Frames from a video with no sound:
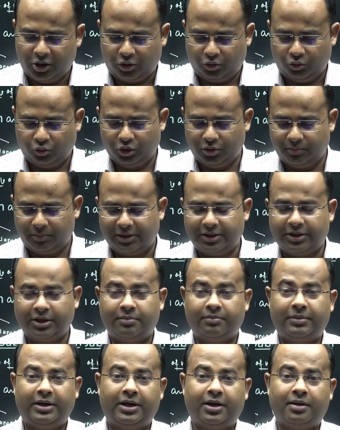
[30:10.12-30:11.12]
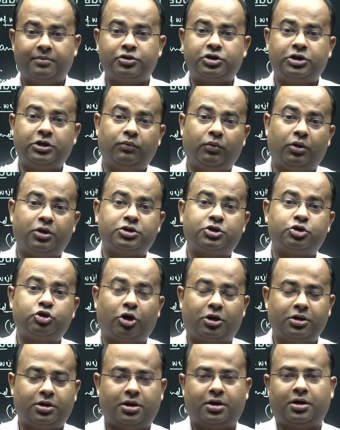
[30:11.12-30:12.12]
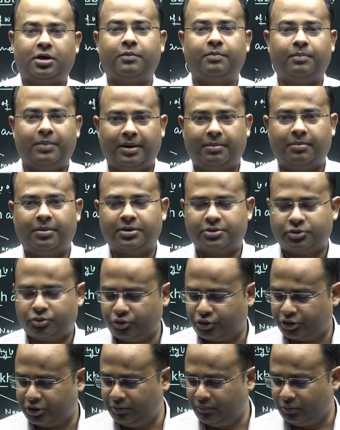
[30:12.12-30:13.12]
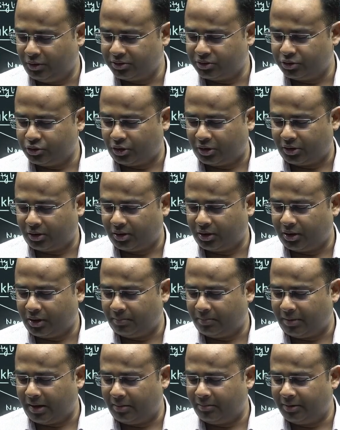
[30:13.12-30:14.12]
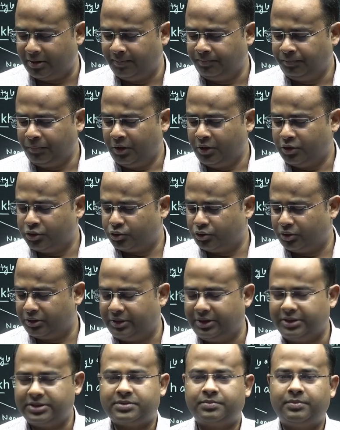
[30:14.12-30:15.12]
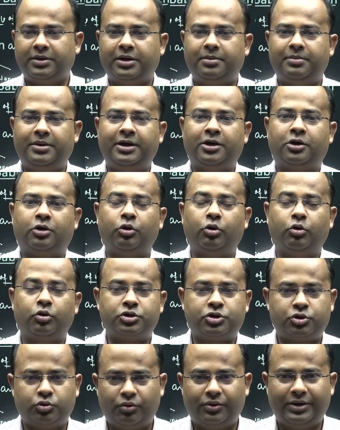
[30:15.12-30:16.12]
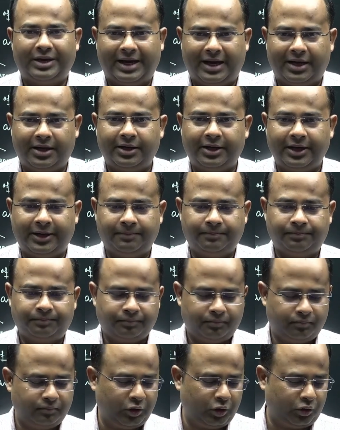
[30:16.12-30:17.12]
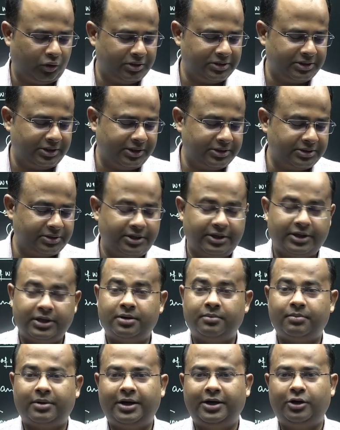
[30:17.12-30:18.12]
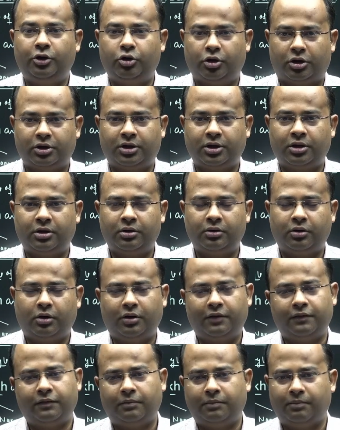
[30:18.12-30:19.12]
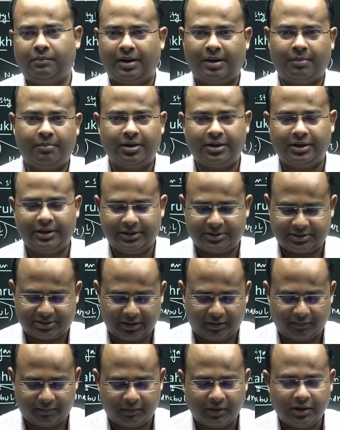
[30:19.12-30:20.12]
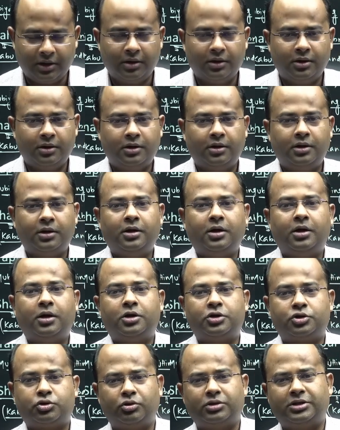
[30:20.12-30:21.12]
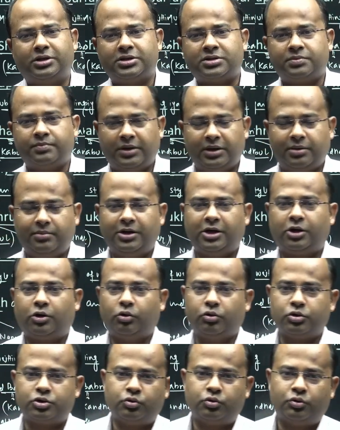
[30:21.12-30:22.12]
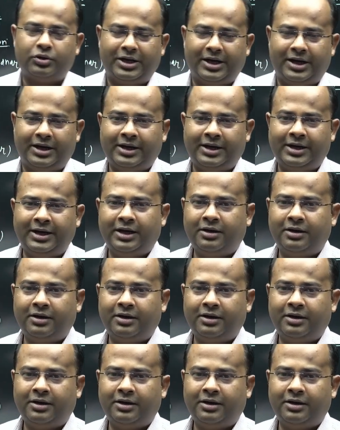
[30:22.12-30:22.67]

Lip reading: Gulbadan Begum. She was daughter of Babur. So she was daughter of Babur. So this may be close to reality because it is written by daughter of Babur itself. So this may be close to reality.